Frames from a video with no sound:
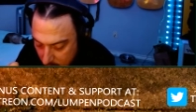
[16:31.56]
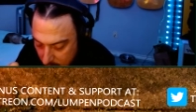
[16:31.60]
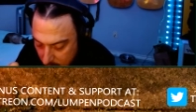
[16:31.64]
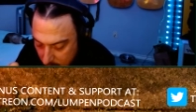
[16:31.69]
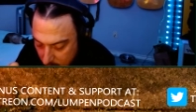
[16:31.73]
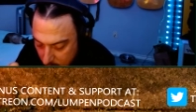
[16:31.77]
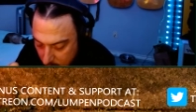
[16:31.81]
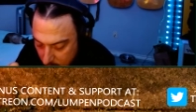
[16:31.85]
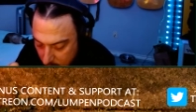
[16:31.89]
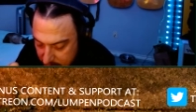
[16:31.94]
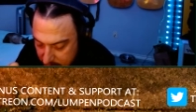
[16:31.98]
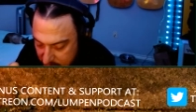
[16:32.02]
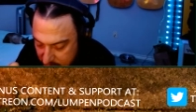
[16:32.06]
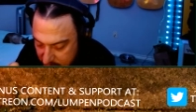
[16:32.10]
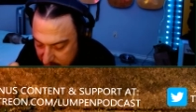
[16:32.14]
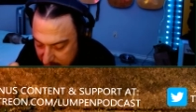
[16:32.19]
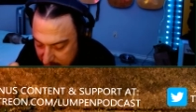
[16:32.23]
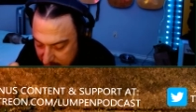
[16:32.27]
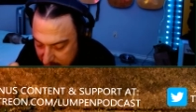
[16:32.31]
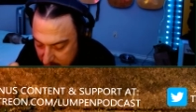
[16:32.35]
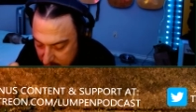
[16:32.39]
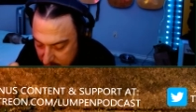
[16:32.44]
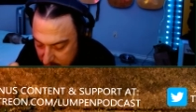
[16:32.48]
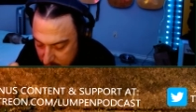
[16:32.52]
No Easy
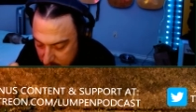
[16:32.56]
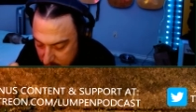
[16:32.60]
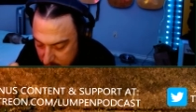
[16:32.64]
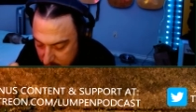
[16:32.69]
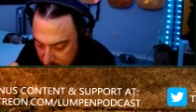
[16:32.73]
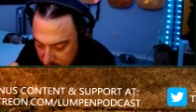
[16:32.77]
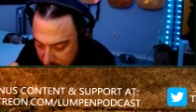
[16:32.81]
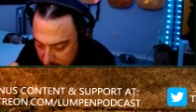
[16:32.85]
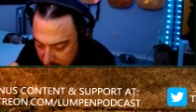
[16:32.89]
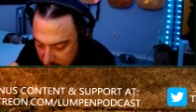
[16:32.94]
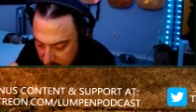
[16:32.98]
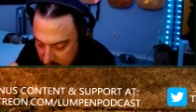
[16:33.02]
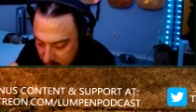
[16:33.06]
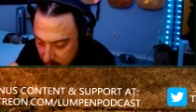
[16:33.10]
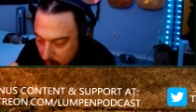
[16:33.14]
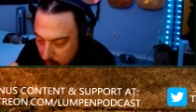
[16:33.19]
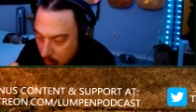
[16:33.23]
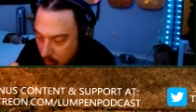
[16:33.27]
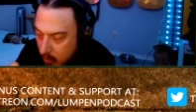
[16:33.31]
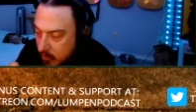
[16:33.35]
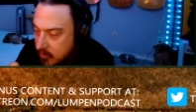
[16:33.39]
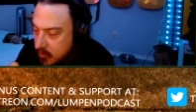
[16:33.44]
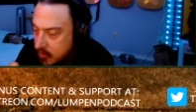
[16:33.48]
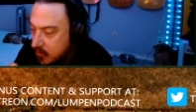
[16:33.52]
Answers, and it's a
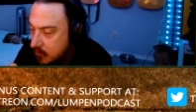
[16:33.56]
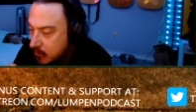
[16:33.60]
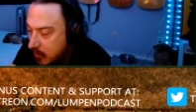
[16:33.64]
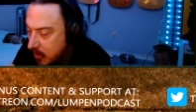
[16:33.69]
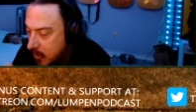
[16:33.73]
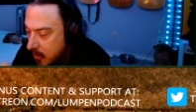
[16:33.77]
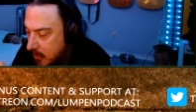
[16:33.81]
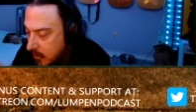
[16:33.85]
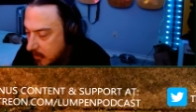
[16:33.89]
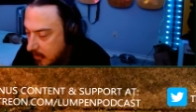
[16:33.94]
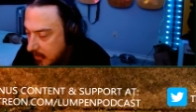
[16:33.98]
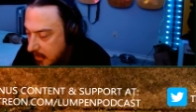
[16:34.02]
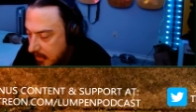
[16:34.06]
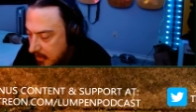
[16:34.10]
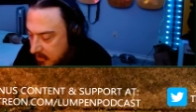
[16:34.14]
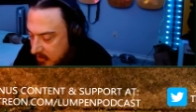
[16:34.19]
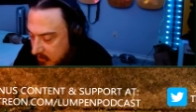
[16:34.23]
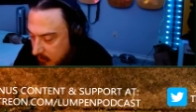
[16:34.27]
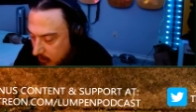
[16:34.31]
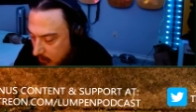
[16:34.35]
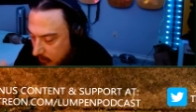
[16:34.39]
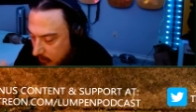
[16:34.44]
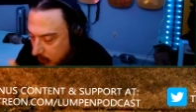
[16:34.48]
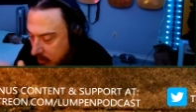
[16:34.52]
Marxist
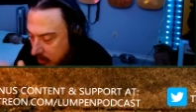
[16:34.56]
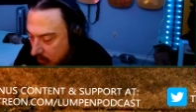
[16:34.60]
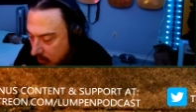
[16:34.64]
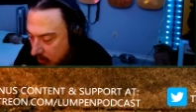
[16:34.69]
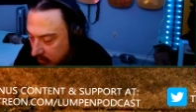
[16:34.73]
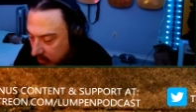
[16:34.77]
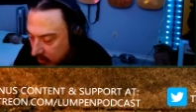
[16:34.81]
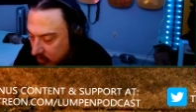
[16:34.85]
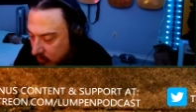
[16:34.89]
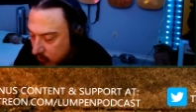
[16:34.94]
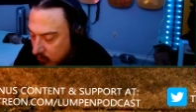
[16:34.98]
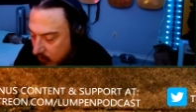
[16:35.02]
podcast about politics,